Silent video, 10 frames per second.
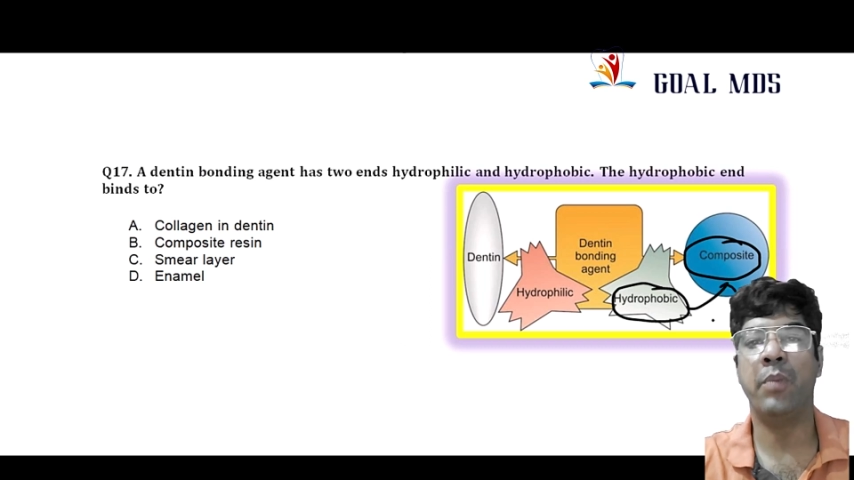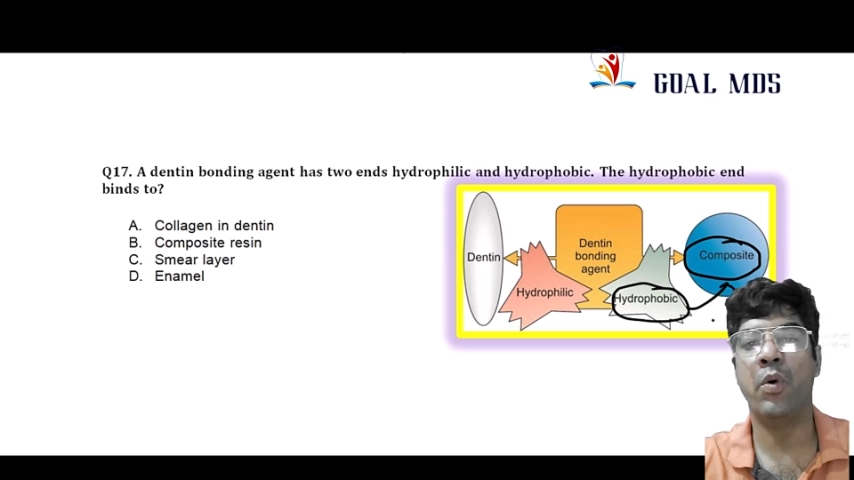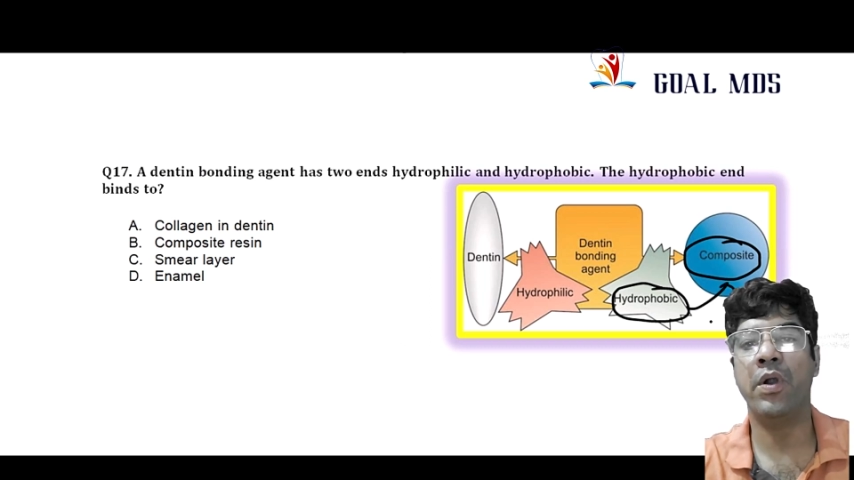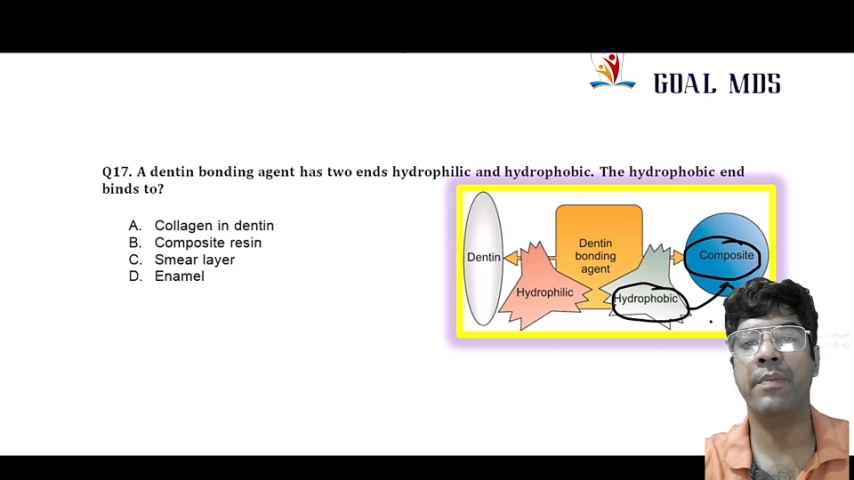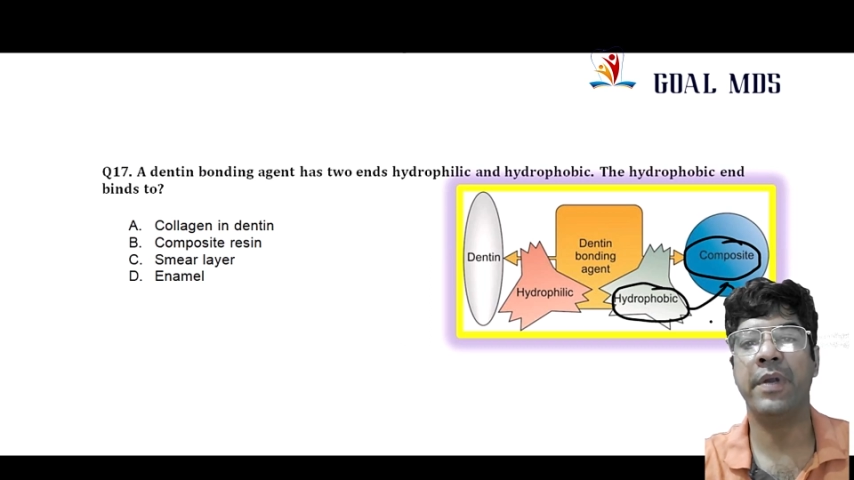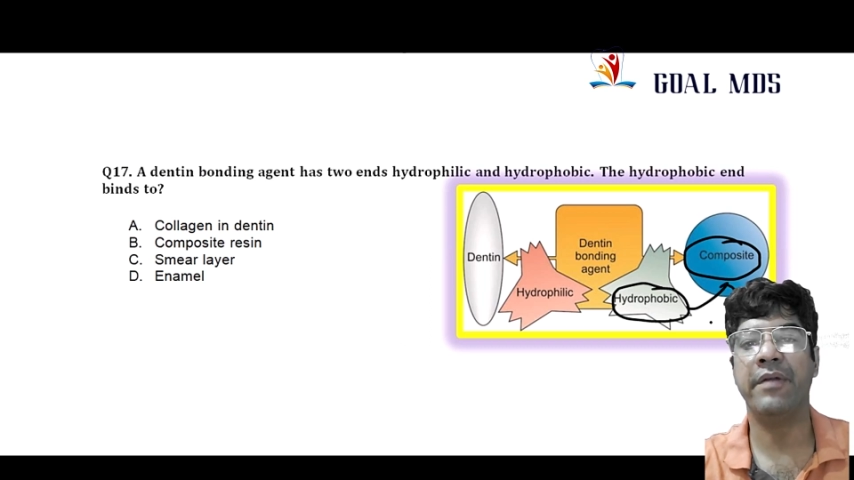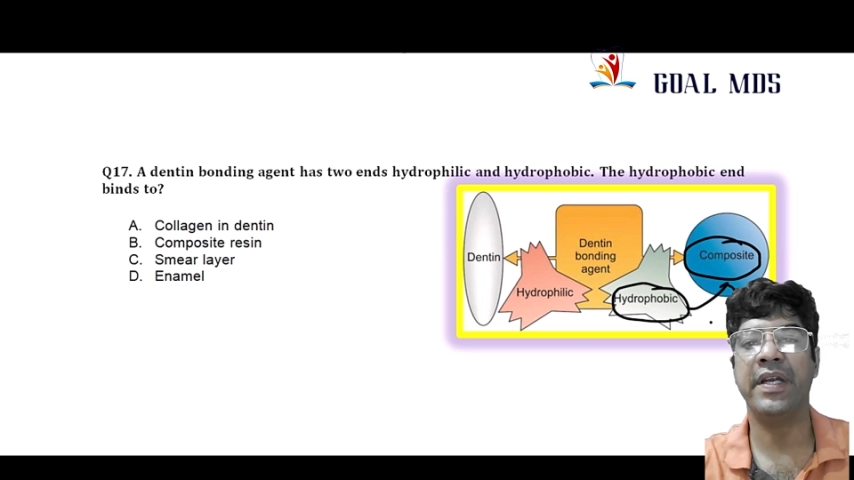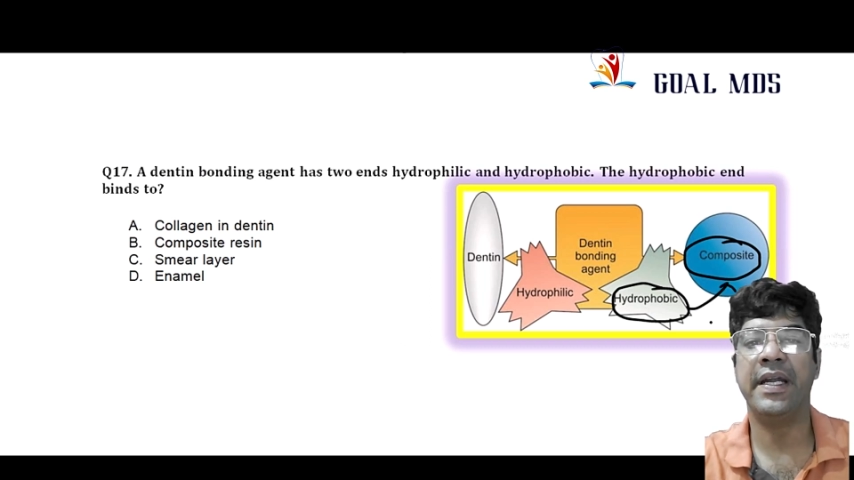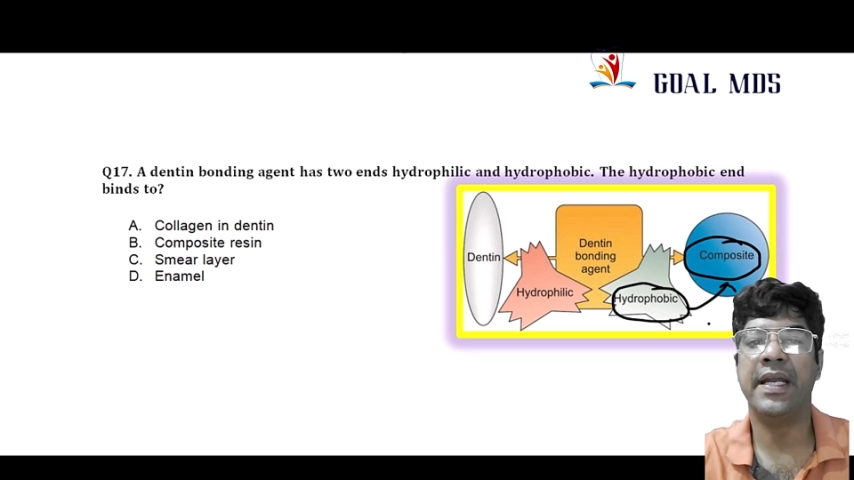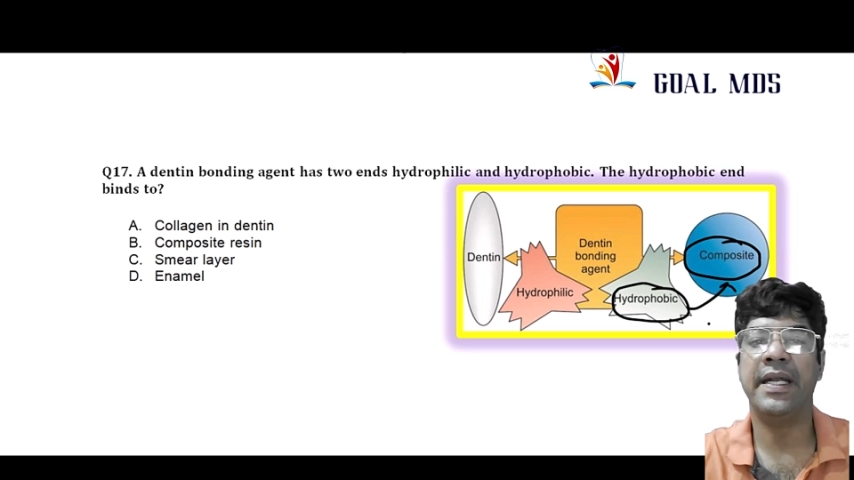bond between
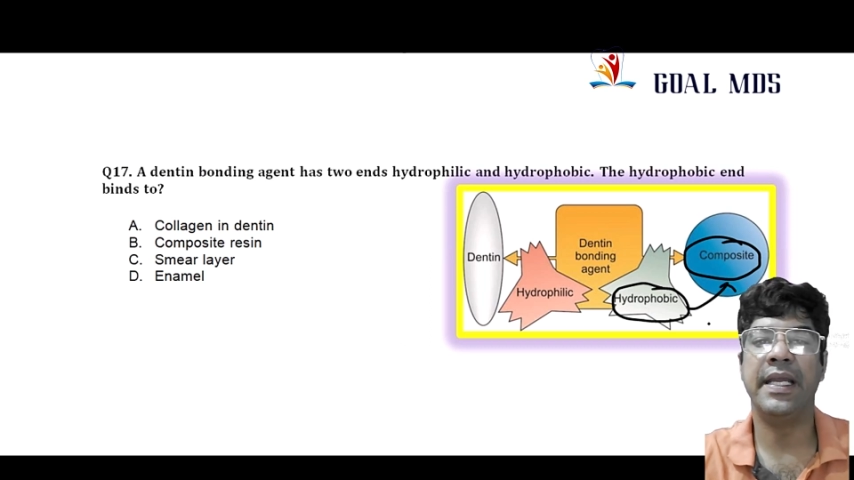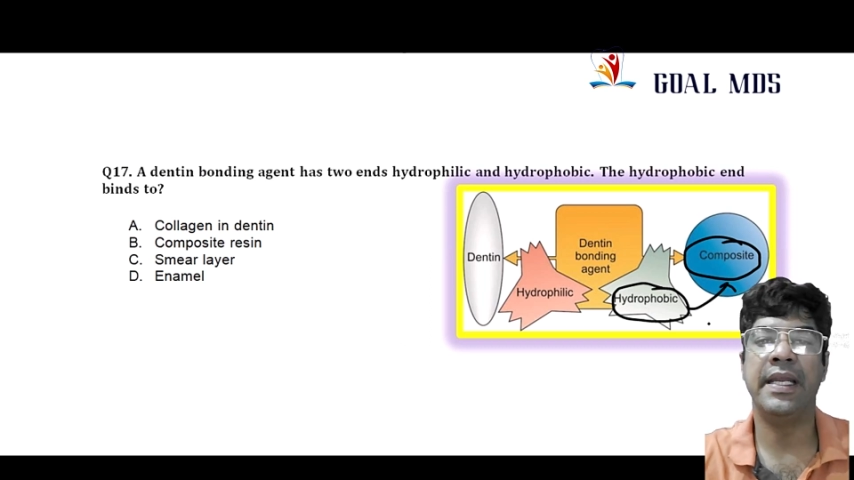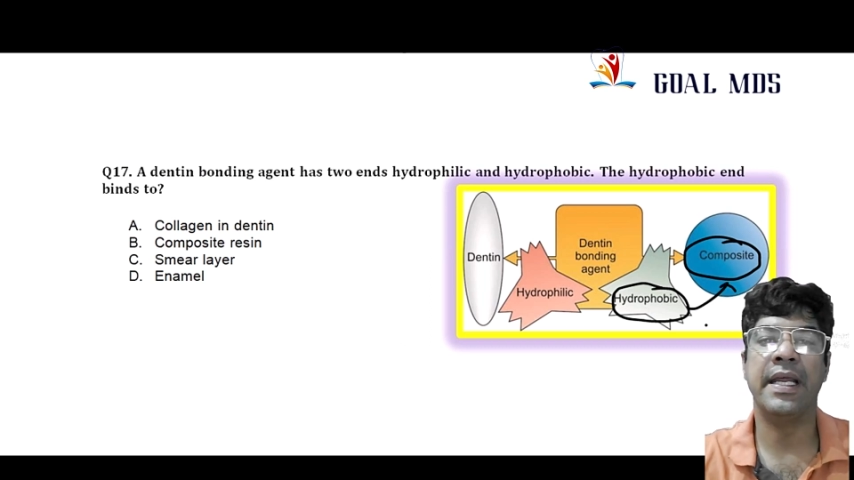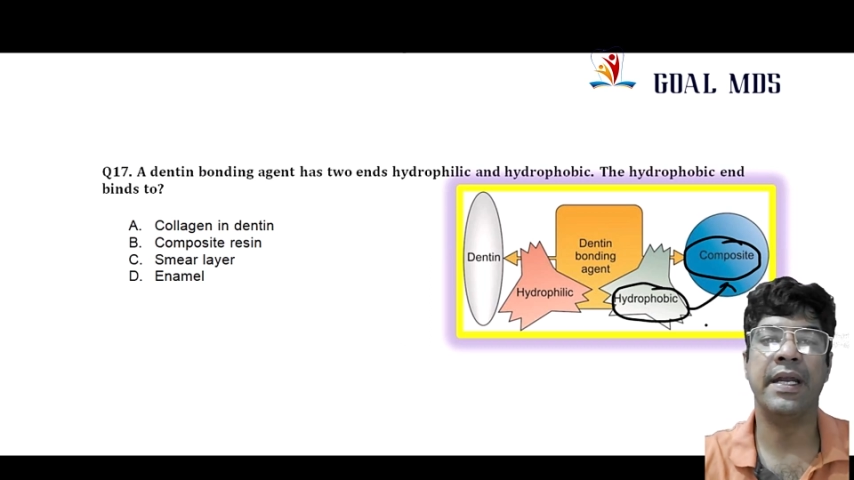dentine and